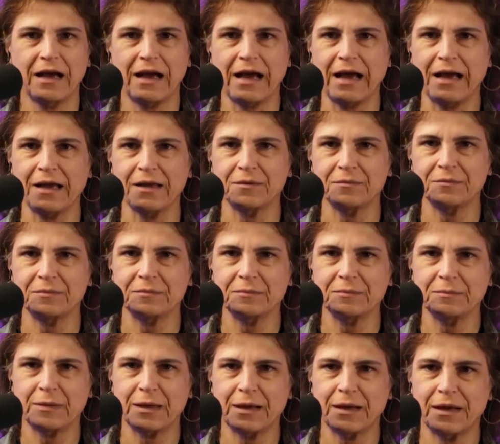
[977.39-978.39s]

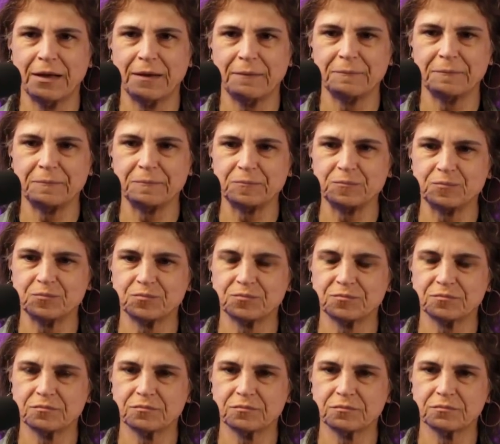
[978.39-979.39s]
I'm
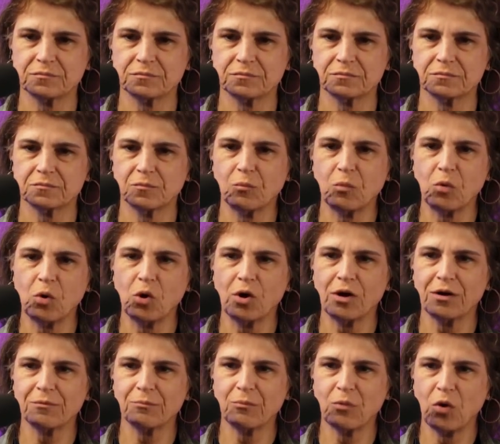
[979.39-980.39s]

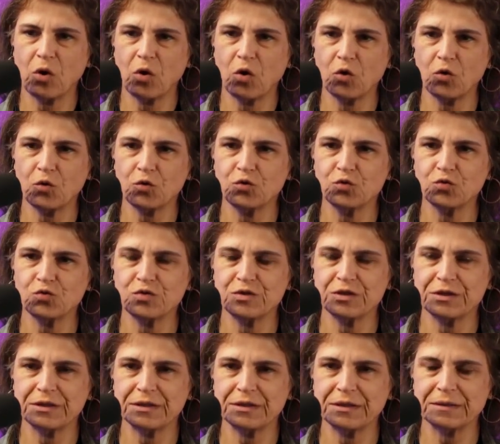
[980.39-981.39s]
more and more
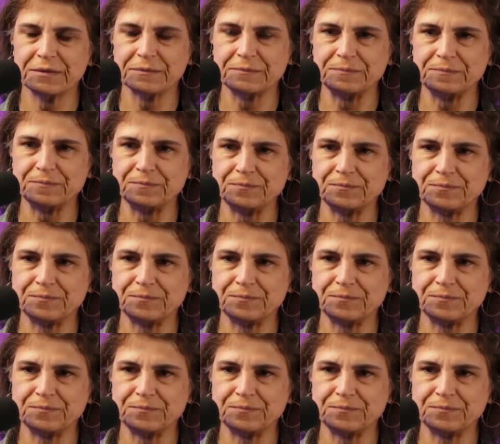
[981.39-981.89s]
using.